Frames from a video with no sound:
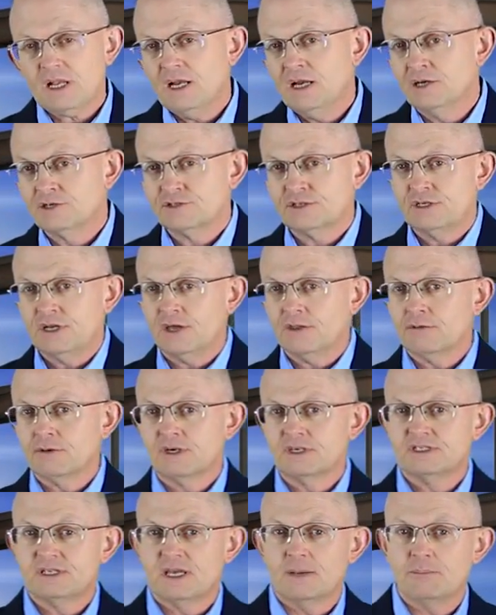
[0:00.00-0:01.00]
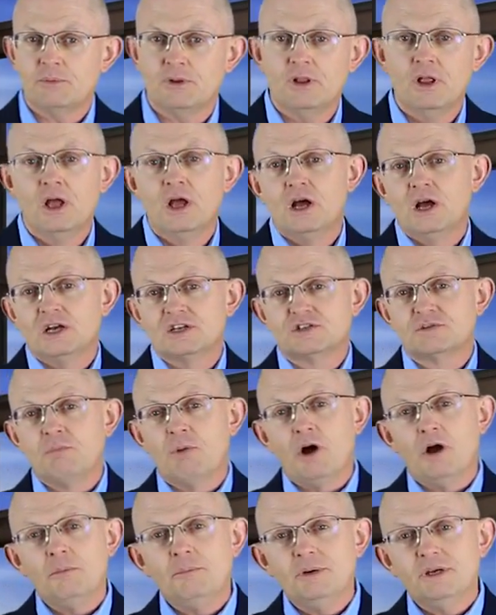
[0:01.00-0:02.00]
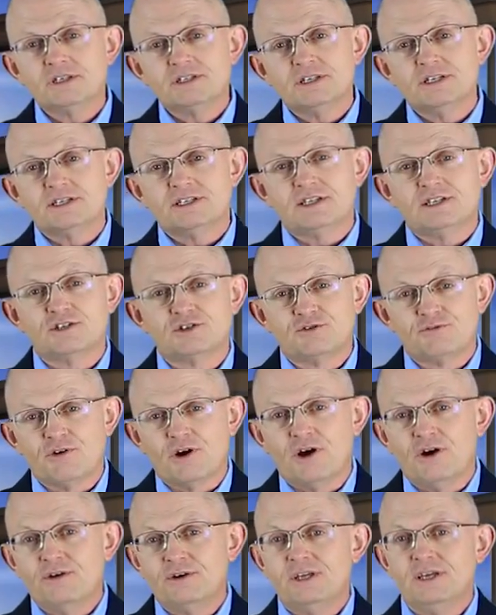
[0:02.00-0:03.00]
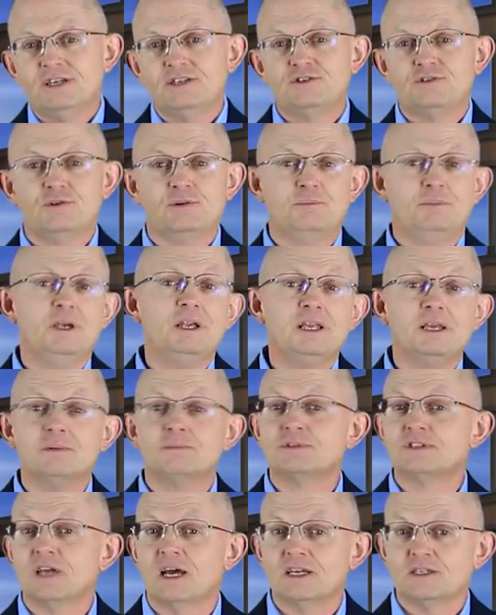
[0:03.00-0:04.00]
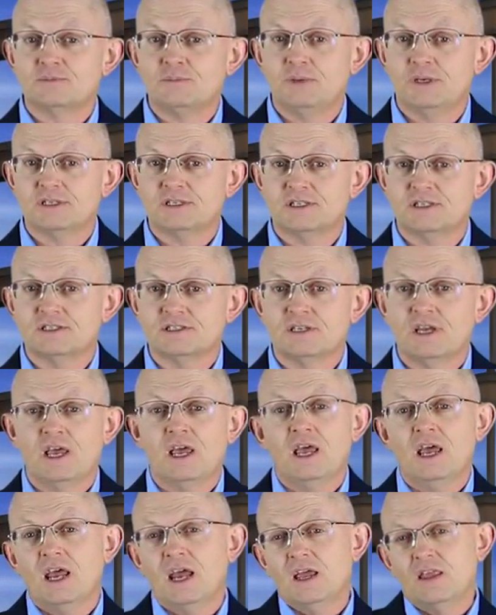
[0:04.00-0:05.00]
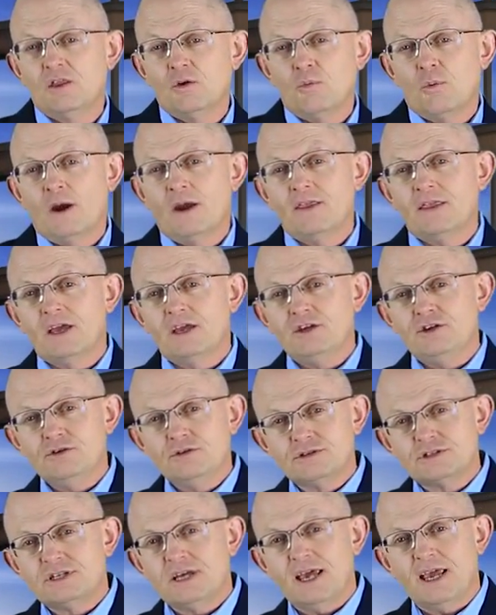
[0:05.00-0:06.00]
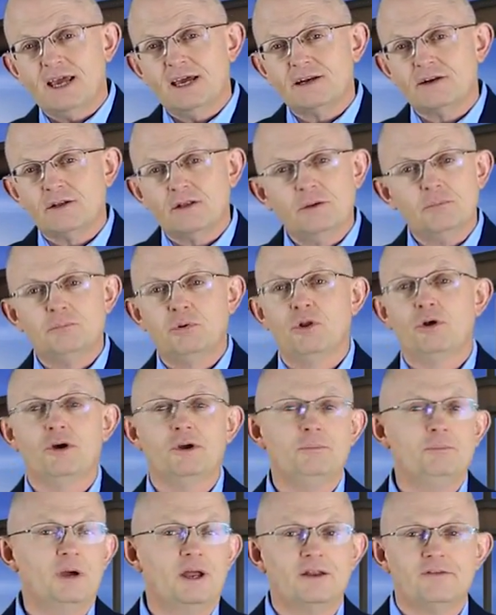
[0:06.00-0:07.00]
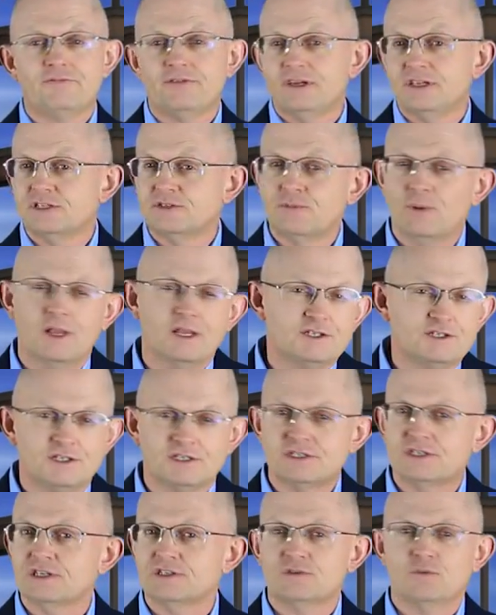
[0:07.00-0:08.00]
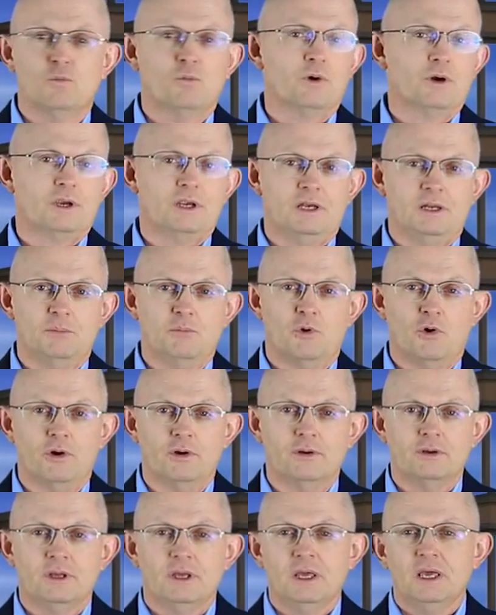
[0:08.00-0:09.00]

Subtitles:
Here's another example. A small business has grown into a medium-sized business, and the way they used to handle employee benefits, well, it just doesn't work anymore.